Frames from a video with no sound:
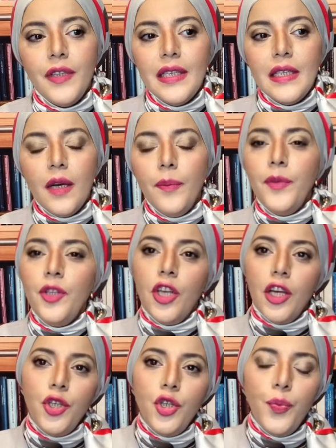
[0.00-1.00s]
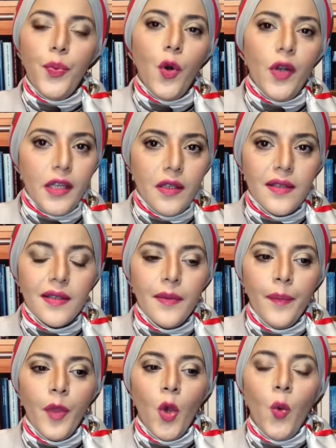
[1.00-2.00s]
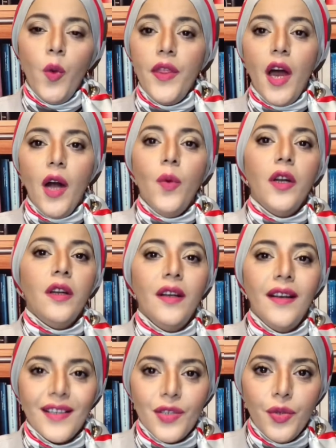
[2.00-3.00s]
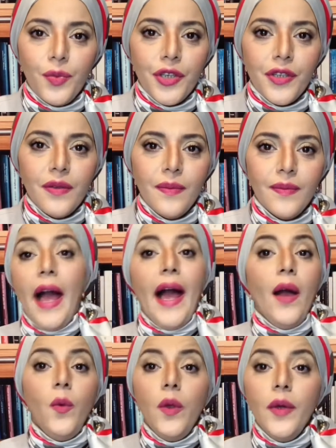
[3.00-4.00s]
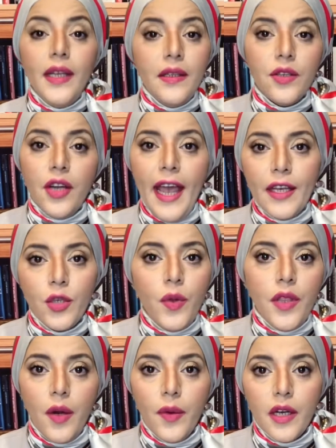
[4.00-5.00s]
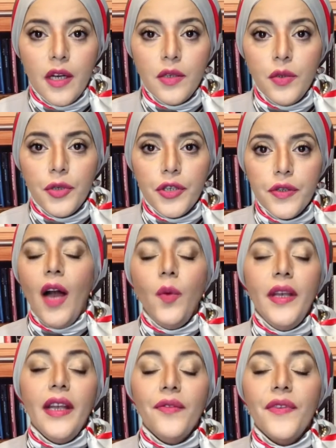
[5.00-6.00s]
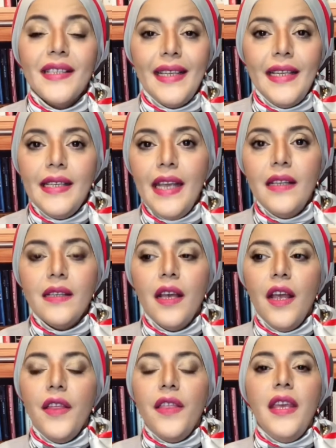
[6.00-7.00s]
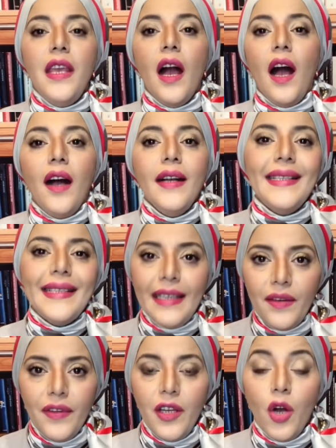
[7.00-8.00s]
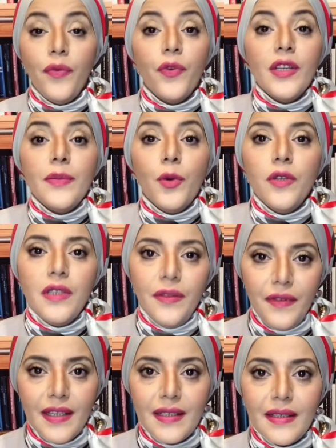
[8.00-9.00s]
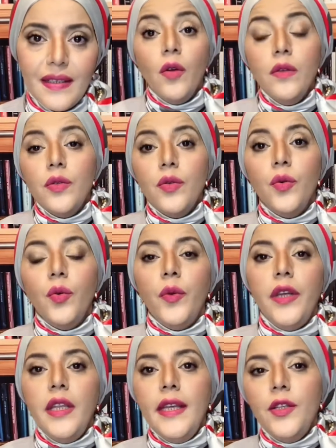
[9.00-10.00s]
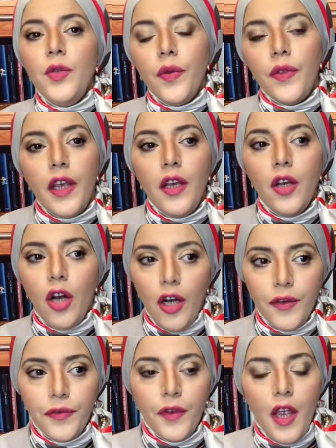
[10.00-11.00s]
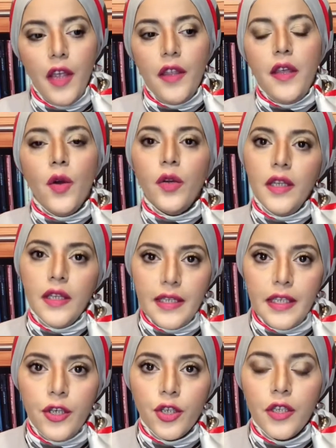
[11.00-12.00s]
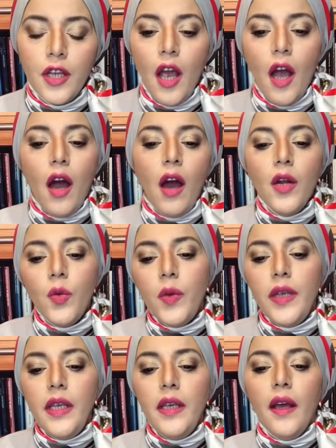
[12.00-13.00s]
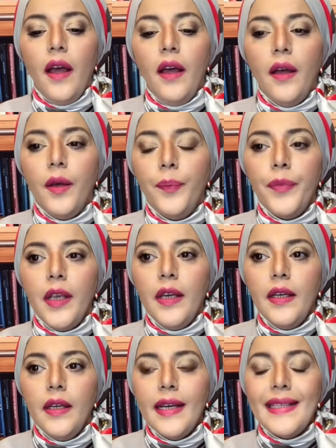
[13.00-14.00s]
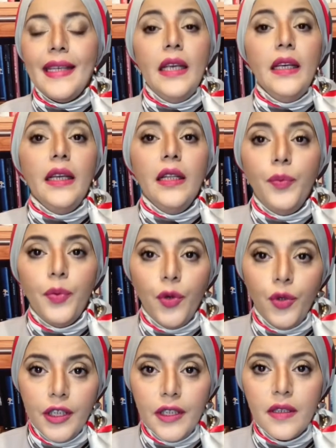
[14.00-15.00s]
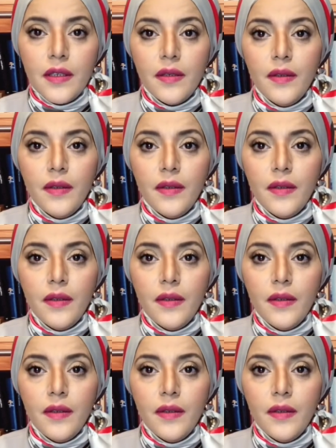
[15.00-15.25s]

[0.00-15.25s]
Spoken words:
some touch points with our customers, how we will interact with our customers, how we can facilitate the highest level of responsiveness. Also, we need to think of the organization. Are we a single product